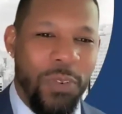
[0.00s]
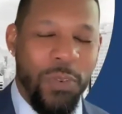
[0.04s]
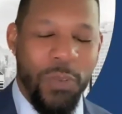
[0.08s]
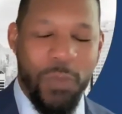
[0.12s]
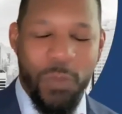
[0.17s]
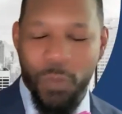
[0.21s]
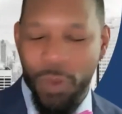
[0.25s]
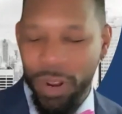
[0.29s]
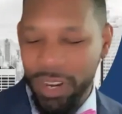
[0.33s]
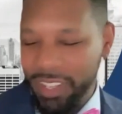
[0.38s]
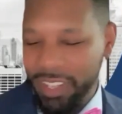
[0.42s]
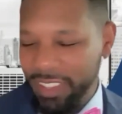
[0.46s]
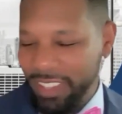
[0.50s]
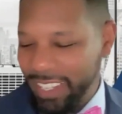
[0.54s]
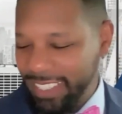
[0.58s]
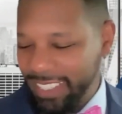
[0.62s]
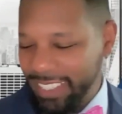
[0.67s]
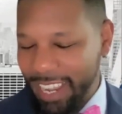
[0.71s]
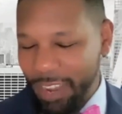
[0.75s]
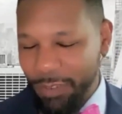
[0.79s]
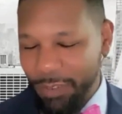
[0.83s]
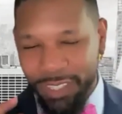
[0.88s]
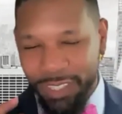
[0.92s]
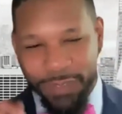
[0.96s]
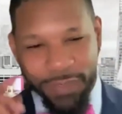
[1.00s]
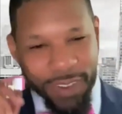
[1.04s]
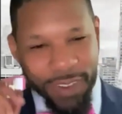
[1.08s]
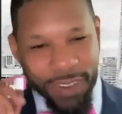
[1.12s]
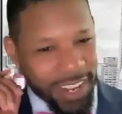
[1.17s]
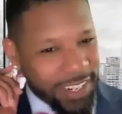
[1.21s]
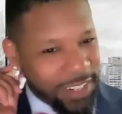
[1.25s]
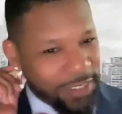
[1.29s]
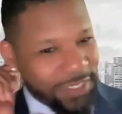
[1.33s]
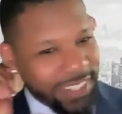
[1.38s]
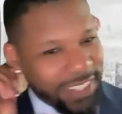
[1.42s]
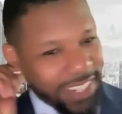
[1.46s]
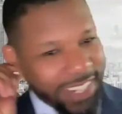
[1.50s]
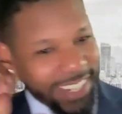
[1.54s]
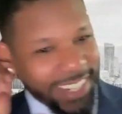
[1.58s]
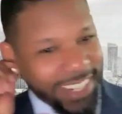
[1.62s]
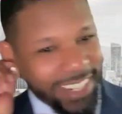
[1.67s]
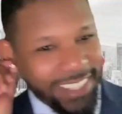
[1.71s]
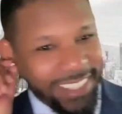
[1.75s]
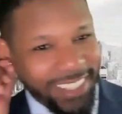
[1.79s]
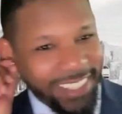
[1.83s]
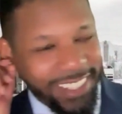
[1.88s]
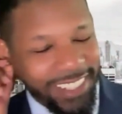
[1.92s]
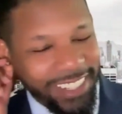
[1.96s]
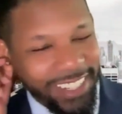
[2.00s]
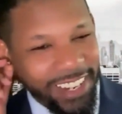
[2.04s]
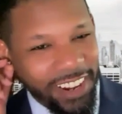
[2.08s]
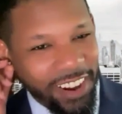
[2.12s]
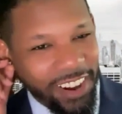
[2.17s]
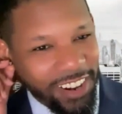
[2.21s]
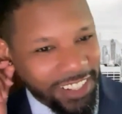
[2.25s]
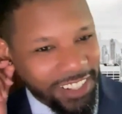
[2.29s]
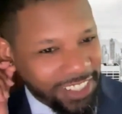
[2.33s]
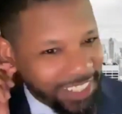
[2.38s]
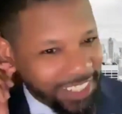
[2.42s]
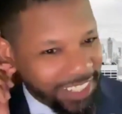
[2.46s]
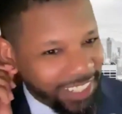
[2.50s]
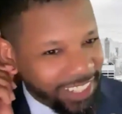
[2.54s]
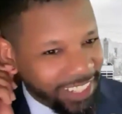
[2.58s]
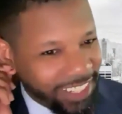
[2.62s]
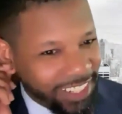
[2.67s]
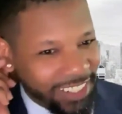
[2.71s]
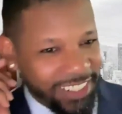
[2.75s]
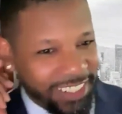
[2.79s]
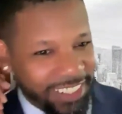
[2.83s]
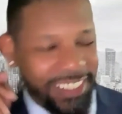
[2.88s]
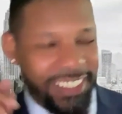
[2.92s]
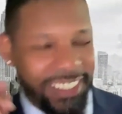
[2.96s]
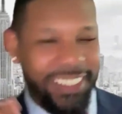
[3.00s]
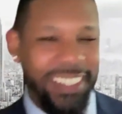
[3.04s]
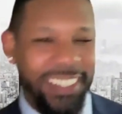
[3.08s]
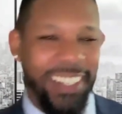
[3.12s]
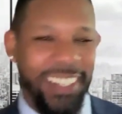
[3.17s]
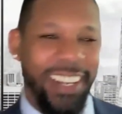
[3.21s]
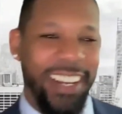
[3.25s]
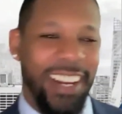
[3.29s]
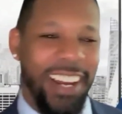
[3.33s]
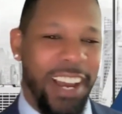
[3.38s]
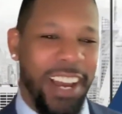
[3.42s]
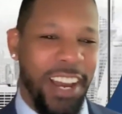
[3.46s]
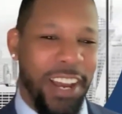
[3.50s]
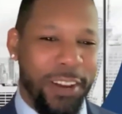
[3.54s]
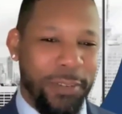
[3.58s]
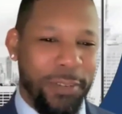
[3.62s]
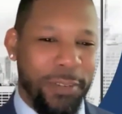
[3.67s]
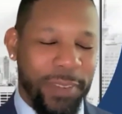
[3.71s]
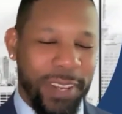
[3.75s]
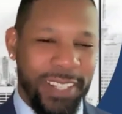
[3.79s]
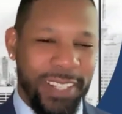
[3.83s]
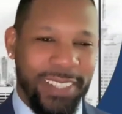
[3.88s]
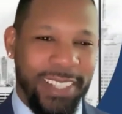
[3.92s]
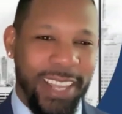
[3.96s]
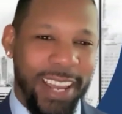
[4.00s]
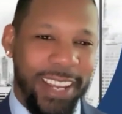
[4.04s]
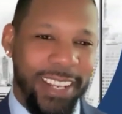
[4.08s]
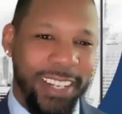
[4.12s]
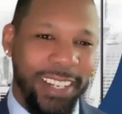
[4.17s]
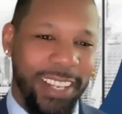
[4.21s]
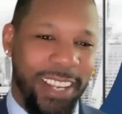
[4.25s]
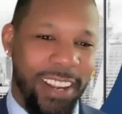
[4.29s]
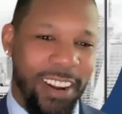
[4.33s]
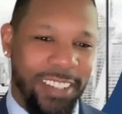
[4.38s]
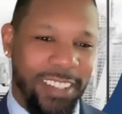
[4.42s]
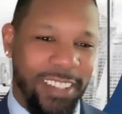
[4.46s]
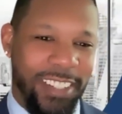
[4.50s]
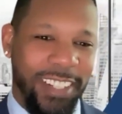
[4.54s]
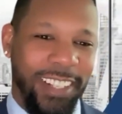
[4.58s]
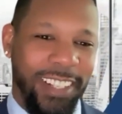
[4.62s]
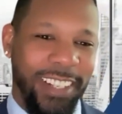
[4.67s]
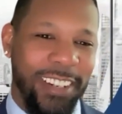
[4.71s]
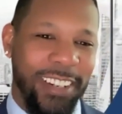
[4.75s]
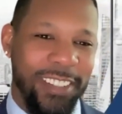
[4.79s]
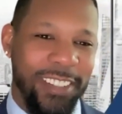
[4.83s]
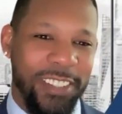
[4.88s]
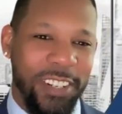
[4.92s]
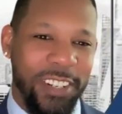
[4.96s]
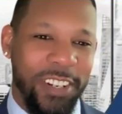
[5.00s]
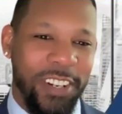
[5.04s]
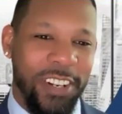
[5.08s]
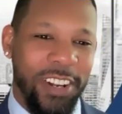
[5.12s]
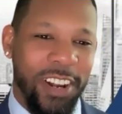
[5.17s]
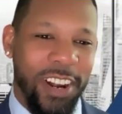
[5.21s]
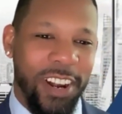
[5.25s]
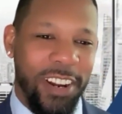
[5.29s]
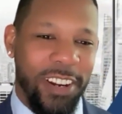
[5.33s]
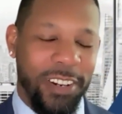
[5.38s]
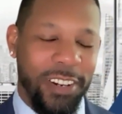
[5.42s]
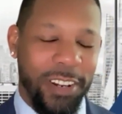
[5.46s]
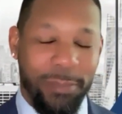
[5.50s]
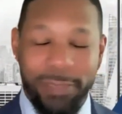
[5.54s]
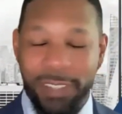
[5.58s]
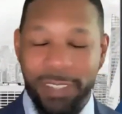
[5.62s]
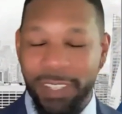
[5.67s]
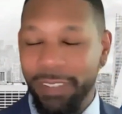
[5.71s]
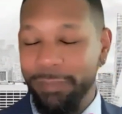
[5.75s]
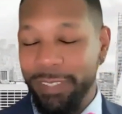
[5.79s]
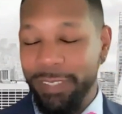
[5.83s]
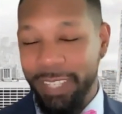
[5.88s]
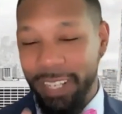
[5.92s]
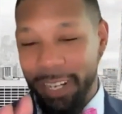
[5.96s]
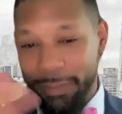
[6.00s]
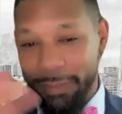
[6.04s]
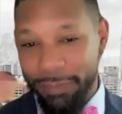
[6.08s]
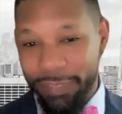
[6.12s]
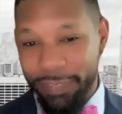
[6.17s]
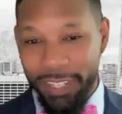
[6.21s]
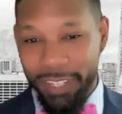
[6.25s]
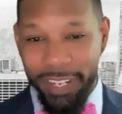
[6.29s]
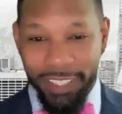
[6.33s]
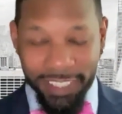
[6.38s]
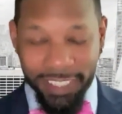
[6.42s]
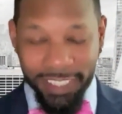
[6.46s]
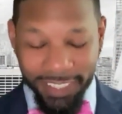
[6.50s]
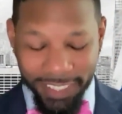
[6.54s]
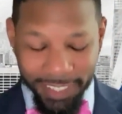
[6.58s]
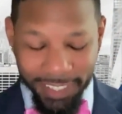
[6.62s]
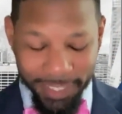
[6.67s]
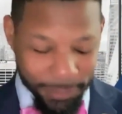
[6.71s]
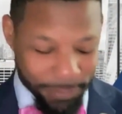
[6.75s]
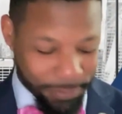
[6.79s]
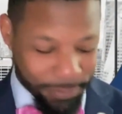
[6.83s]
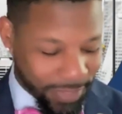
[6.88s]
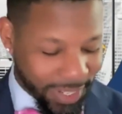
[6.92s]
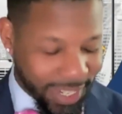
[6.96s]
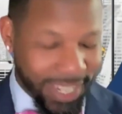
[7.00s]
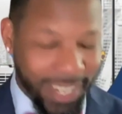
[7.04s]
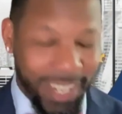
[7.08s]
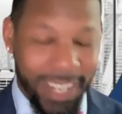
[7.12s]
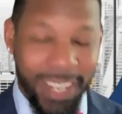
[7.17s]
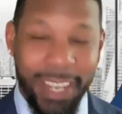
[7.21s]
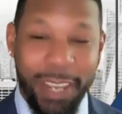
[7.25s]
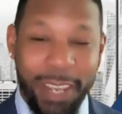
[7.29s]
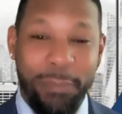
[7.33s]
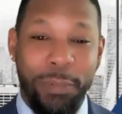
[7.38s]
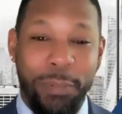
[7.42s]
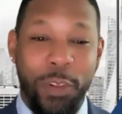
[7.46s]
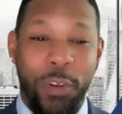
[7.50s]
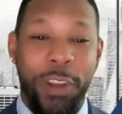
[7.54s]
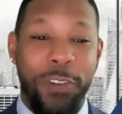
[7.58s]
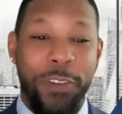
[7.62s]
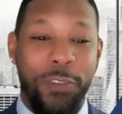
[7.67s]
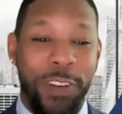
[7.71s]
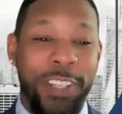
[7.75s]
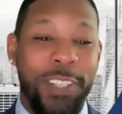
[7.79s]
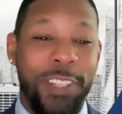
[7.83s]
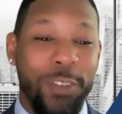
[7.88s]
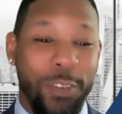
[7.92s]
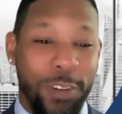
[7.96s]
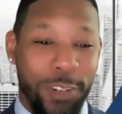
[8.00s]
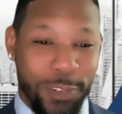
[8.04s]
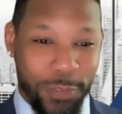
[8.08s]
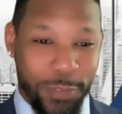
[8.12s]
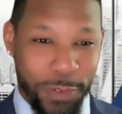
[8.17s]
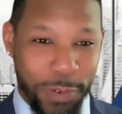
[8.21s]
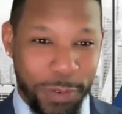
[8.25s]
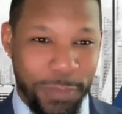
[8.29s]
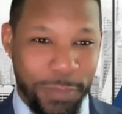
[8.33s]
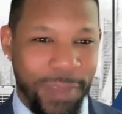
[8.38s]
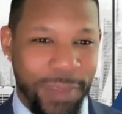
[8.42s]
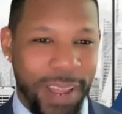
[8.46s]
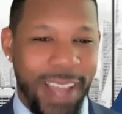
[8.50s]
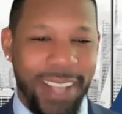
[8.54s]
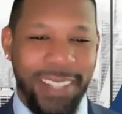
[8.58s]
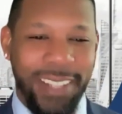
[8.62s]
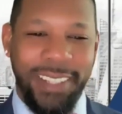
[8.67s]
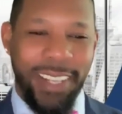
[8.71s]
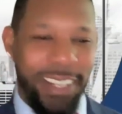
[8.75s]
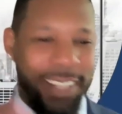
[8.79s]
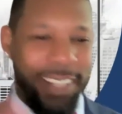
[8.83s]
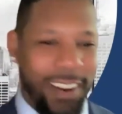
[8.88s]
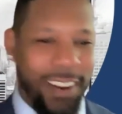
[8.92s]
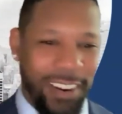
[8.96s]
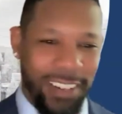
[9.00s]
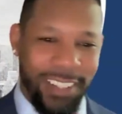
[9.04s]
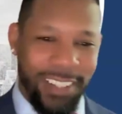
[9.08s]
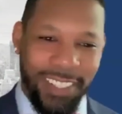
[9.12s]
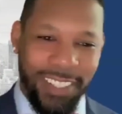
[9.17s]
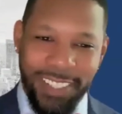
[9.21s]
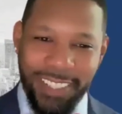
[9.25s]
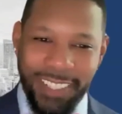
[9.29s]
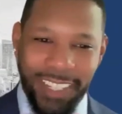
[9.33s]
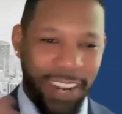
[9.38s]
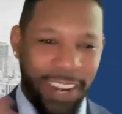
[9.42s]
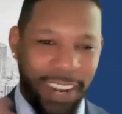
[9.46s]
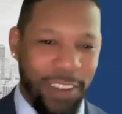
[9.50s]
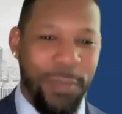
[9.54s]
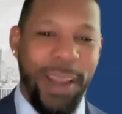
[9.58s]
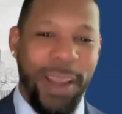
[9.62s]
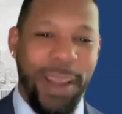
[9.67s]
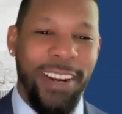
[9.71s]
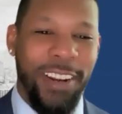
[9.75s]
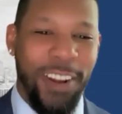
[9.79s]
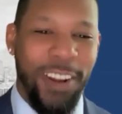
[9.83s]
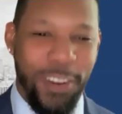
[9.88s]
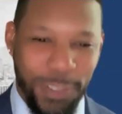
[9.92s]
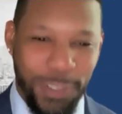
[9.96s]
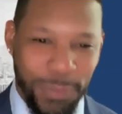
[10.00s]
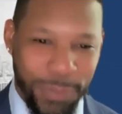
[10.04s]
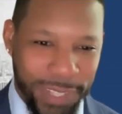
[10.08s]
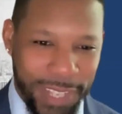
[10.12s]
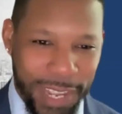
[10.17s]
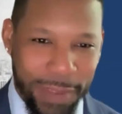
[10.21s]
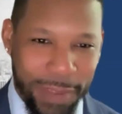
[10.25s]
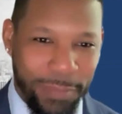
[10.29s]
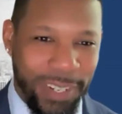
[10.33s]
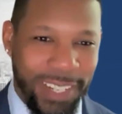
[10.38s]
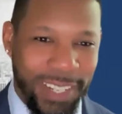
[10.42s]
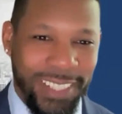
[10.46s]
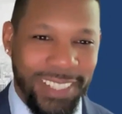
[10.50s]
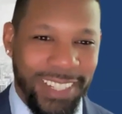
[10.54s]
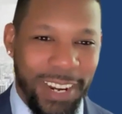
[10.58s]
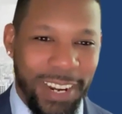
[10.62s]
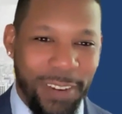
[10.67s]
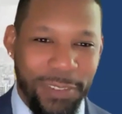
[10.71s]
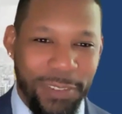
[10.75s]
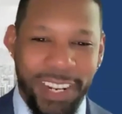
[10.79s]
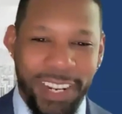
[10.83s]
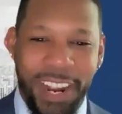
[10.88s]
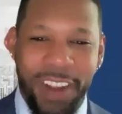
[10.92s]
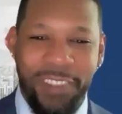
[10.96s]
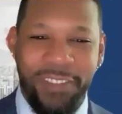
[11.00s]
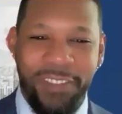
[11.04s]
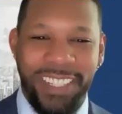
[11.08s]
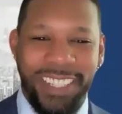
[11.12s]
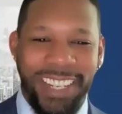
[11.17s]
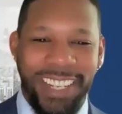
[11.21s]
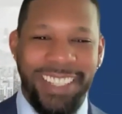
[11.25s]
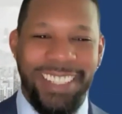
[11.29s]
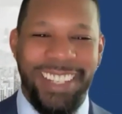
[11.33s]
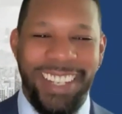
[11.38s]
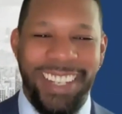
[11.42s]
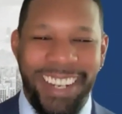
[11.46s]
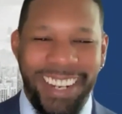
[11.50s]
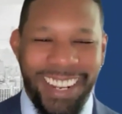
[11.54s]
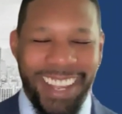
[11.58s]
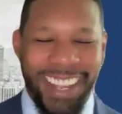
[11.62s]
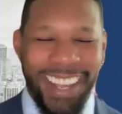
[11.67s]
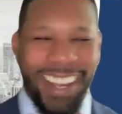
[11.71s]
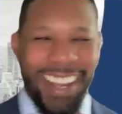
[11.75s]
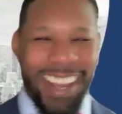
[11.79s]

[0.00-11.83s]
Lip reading: One of the things I was fond of saying as a ERG leaders is that ERG leaders are and I'm sorry, just a employee resource group. I say ERGs like everybody knows what that means in every conversation. Right.